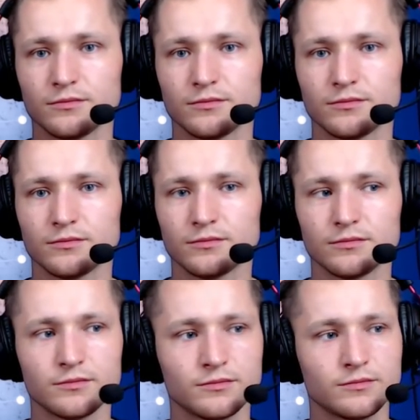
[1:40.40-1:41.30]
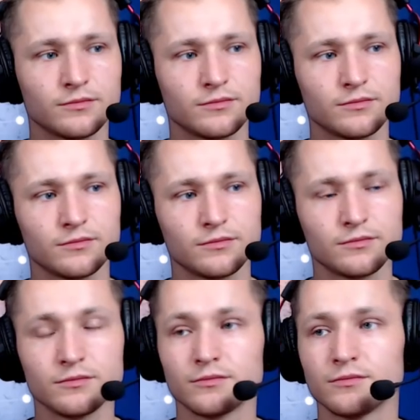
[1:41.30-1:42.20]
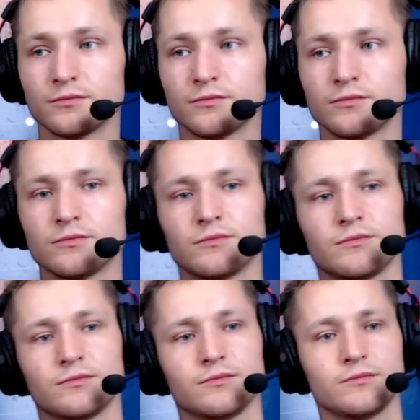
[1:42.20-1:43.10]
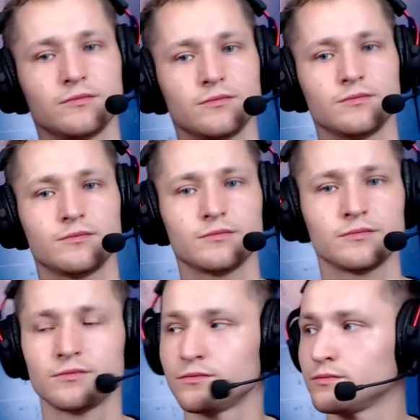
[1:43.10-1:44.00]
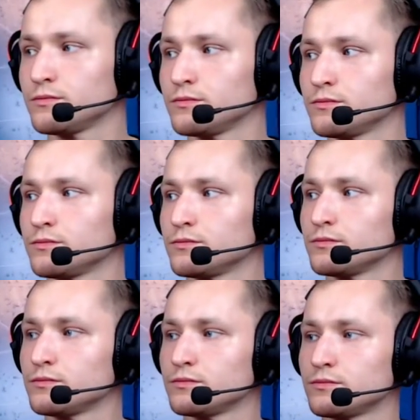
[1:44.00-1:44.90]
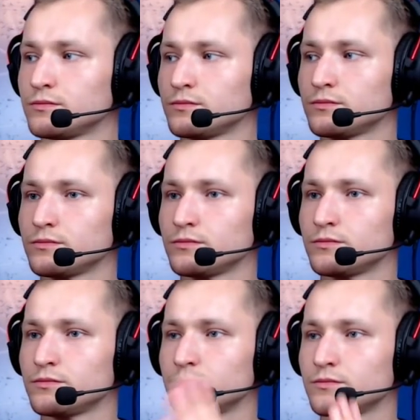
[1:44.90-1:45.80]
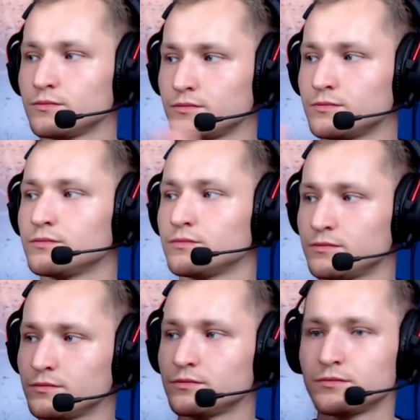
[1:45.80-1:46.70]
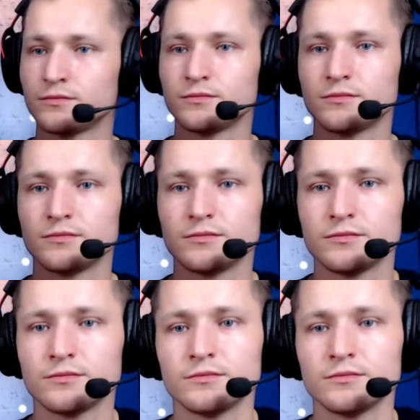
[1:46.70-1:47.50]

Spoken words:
This person isn't speaking.